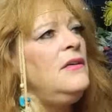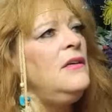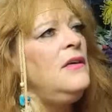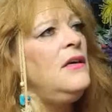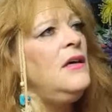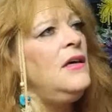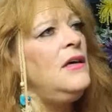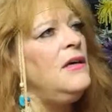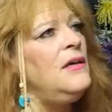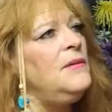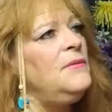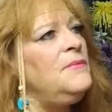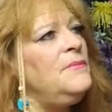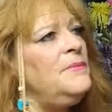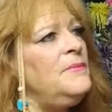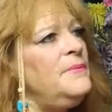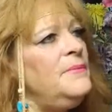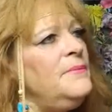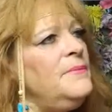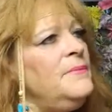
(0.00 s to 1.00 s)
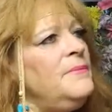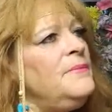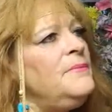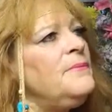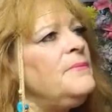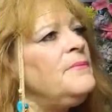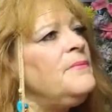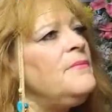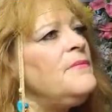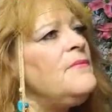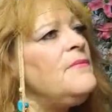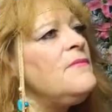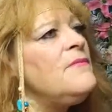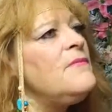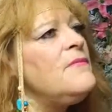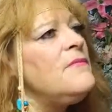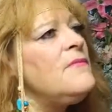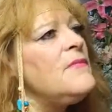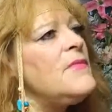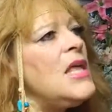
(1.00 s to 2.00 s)
Um,
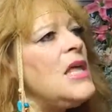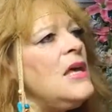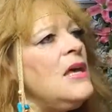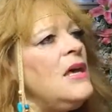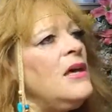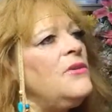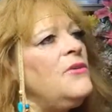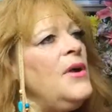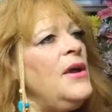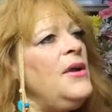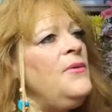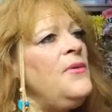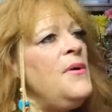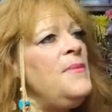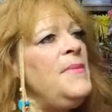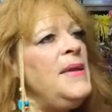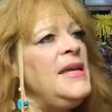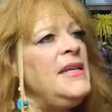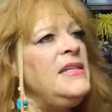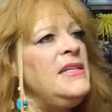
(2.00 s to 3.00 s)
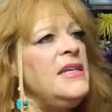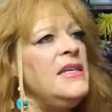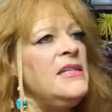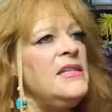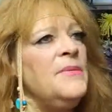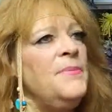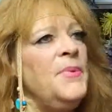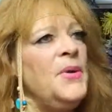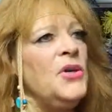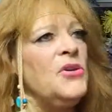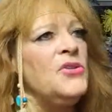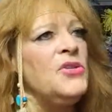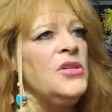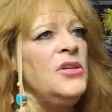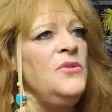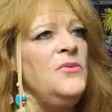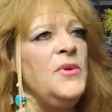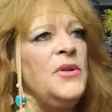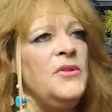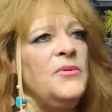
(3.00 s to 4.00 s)
a gray romantic is a
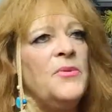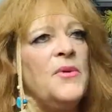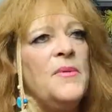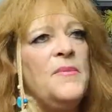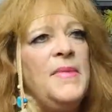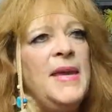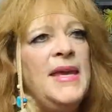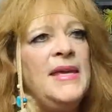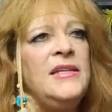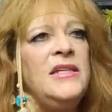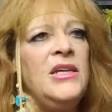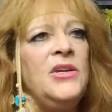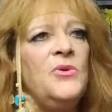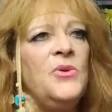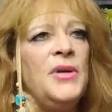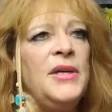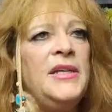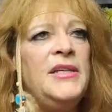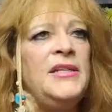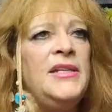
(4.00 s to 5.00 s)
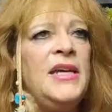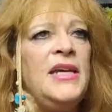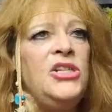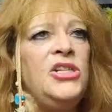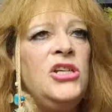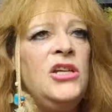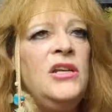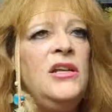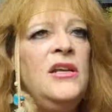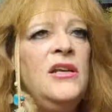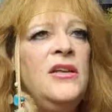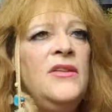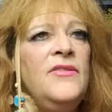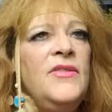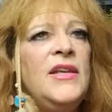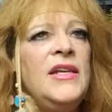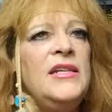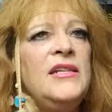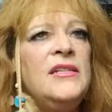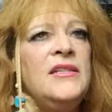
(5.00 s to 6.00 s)
person with romantic orientation
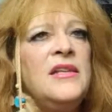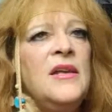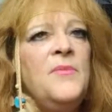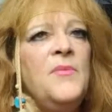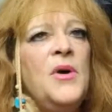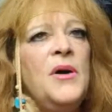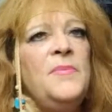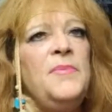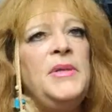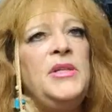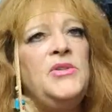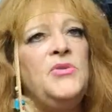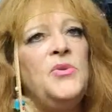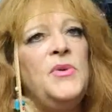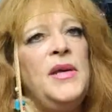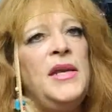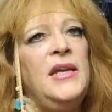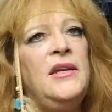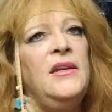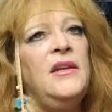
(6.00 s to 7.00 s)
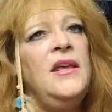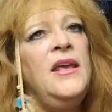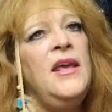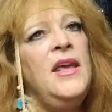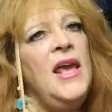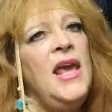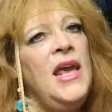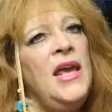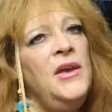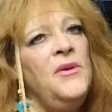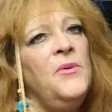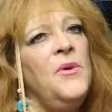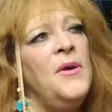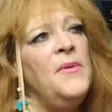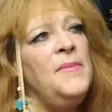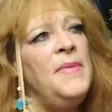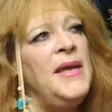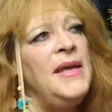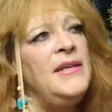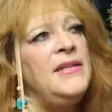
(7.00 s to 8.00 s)
that is somewhat between
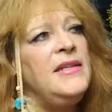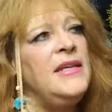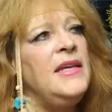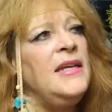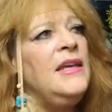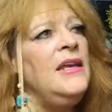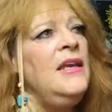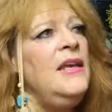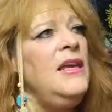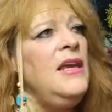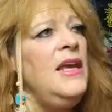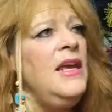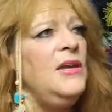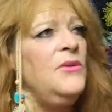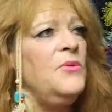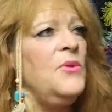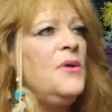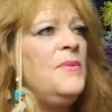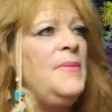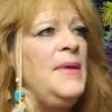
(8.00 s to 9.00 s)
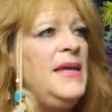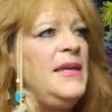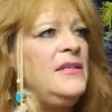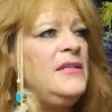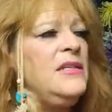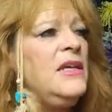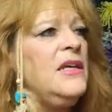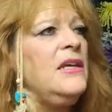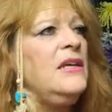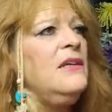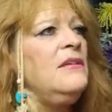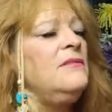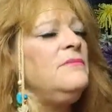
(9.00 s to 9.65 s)
aromantic and romantic.